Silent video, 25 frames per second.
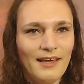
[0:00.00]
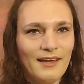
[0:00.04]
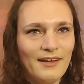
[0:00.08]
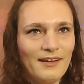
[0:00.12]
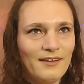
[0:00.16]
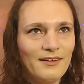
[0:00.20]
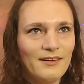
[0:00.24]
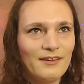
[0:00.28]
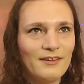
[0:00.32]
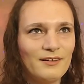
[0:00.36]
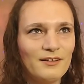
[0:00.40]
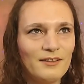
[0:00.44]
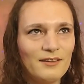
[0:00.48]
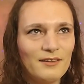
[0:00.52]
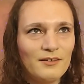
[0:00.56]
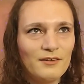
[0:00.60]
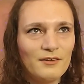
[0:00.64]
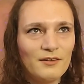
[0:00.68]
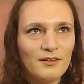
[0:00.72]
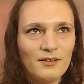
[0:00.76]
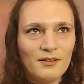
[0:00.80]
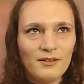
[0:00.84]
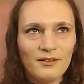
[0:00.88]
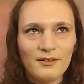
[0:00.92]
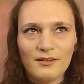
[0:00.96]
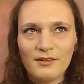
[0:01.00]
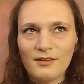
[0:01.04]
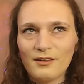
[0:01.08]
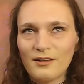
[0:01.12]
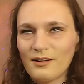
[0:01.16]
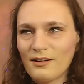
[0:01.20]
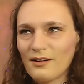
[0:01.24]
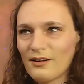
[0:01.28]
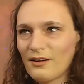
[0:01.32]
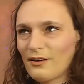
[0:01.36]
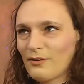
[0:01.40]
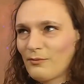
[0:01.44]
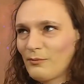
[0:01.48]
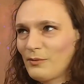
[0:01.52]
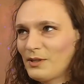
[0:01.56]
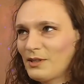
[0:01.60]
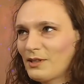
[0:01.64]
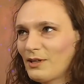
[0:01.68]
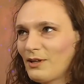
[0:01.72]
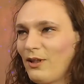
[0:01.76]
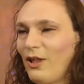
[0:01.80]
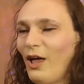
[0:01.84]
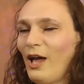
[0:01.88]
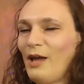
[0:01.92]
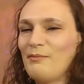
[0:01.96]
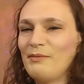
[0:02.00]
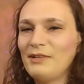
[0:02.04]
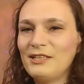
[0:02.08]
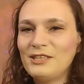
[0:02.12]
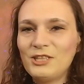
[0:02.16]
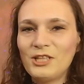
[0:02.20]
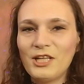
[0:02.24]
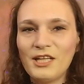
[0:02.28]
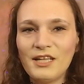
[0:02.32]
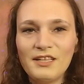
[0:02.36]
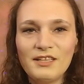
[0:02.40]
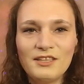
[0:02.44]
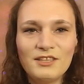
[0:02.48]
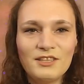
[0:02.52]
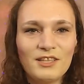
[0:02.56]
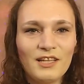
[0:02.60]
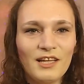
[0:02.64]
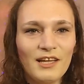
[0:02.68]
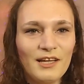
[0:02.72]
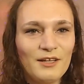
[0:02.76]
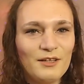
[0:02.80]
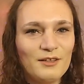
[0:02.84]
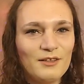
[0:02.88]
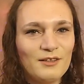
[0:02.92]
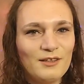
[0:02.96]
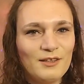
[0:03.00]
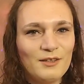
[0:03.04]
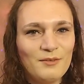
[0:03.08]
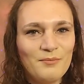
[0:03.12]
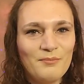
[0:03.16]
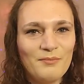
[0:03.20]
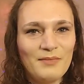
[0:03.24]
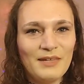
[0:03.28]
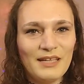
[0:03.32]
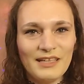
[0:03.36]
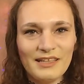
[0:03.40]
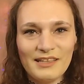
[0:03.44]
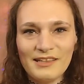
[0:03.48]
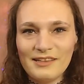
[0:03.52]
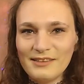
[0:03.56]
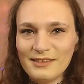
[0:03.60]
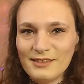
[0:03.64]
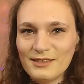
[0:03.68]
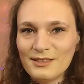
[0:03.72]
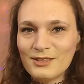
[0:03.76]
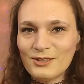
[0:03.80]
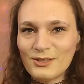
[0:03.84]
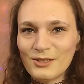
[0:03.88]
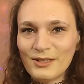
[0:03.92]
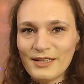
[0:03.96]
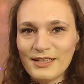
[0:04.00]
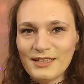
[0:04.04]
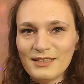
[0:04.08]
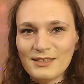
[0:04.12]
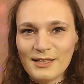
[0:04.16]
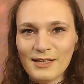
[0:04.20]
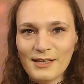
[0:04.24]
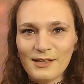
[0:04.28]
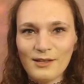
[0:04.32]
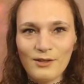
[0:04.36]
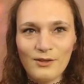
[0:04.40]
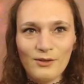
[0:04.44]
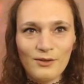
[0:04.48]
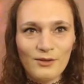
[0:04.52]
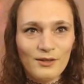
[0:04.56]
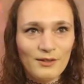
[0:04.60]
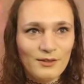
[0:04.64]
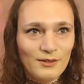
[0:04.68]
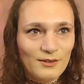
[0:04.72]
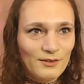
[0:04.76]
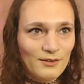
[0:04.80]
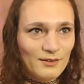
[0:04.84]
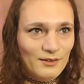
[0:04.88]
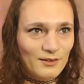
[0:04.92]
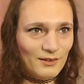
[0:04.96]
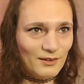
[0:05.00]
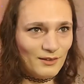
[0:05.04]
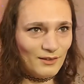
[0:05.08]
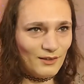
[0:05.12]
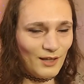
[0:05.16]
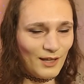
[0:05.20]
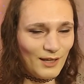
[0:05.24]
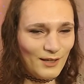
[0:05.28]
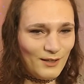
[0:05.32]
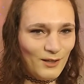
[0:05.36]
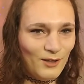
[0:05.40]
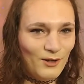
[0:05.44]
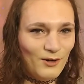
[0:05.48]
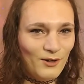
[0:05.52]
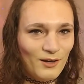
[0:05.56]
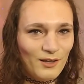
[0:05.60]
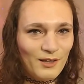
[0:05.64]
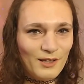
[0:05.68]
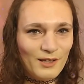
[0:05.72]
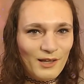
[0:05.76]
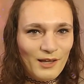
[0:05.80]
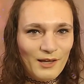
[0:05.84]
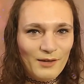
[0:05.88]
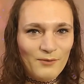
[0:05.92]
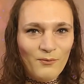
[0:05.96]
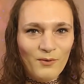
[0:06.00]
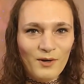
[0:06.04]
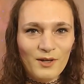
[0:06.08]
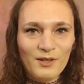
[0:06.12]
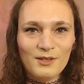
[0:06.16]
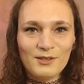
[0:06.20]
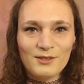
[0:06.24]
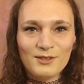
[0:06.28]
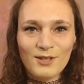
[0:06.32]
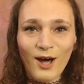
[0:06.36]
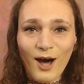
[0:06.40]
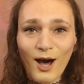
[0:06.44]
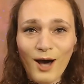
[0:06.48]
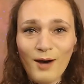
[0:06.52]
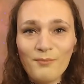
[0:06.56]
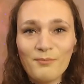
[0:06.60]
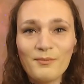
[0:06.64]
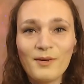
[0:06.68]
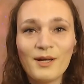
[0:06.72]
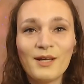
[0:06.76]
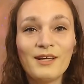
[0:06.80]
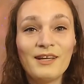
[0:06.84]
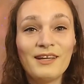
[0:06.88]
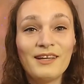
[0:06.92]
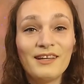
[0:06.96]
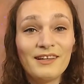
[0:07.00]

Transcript: like with climate change like the meat industry is like um, like literally like one of the top